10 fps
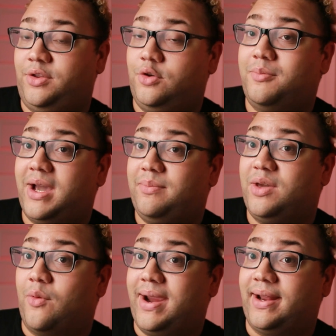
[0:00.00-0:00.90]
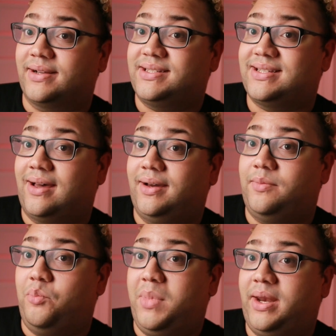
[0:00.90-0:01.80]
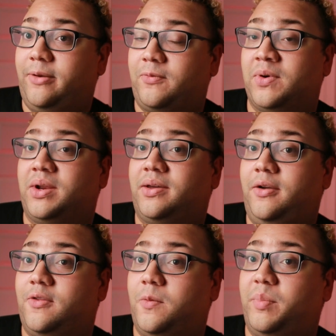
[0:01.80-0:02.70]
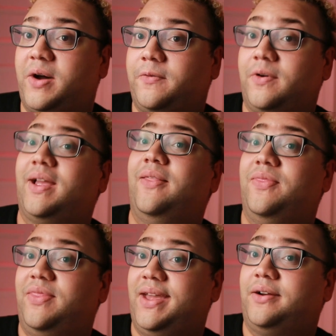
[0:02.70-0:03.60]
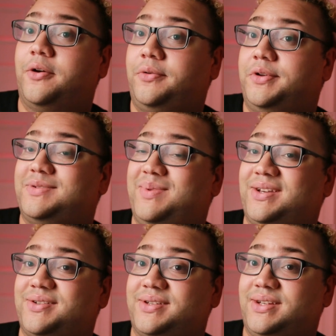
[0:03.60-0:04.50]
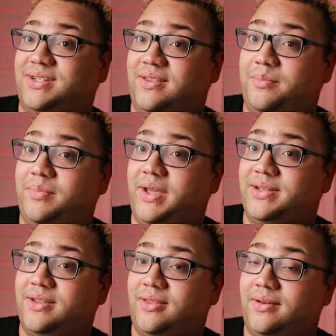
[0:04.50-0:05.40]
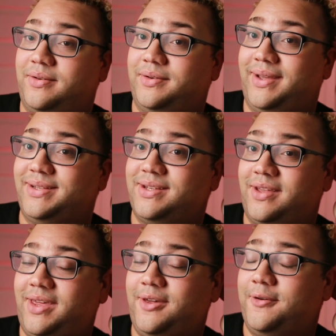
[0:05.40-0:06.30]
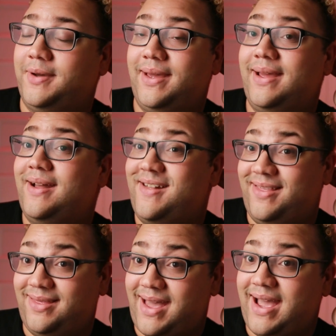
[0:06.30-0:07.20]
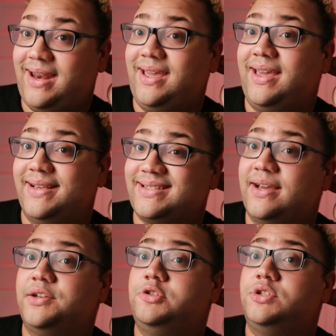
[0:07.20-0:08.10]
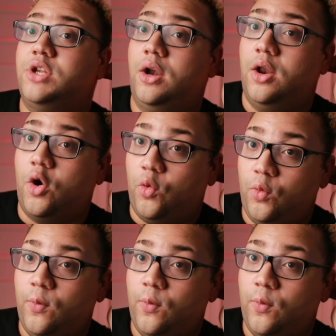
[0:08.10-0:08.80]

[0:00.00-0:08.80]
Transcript: you might be waiting a solid minute for it to clear the buffer and then load those pictures into the queue. That is slow.